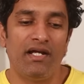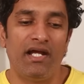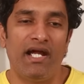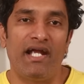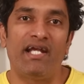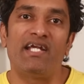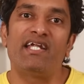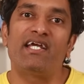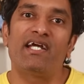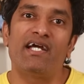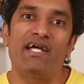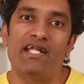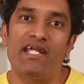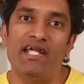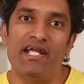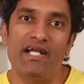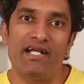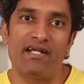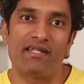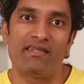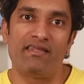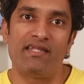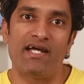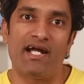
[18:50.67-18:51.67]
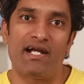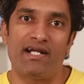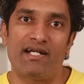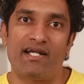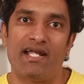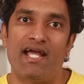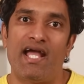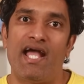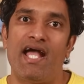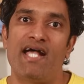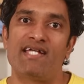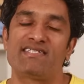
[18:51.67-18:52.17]
and create
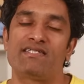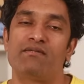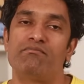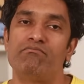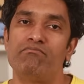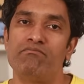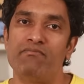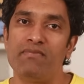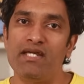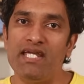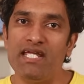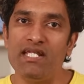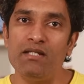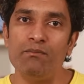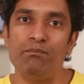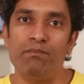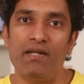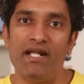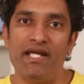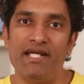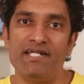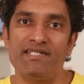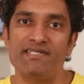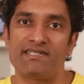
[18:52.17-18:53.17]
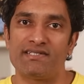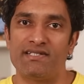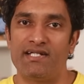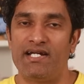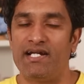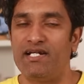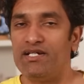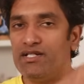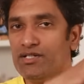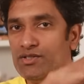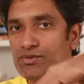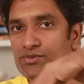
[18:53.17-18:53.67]
that as the main place
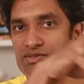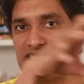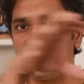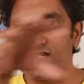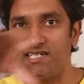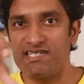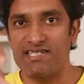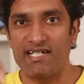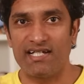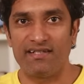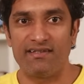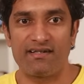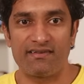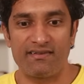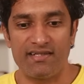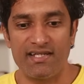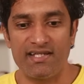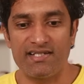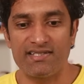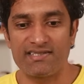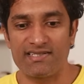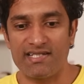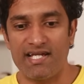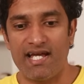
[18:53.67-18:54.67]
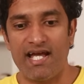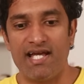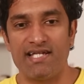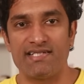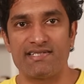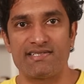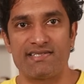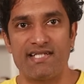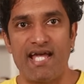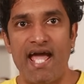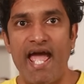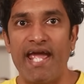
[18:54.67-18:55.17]
and use these other things
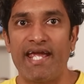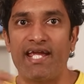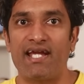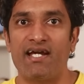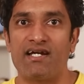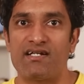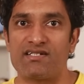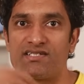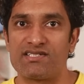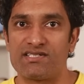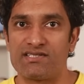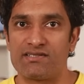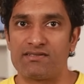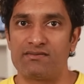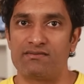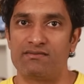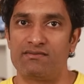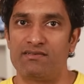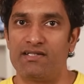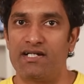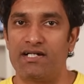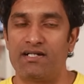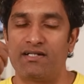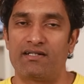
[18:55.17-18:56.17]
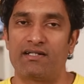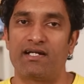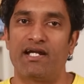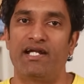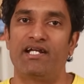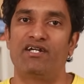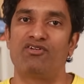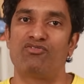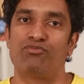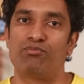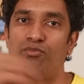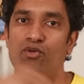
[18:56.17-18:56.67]
as anchors that
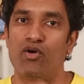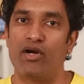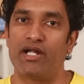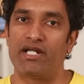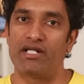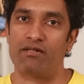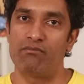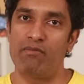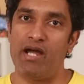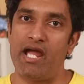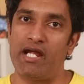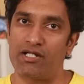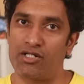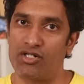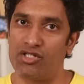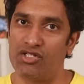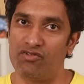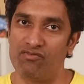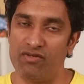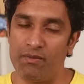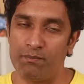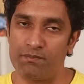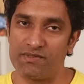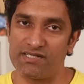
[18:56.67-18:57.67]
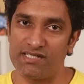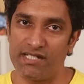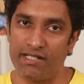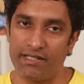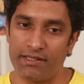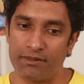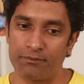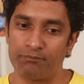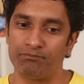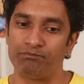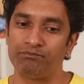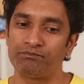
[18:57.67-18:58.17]
kind of point back to the website.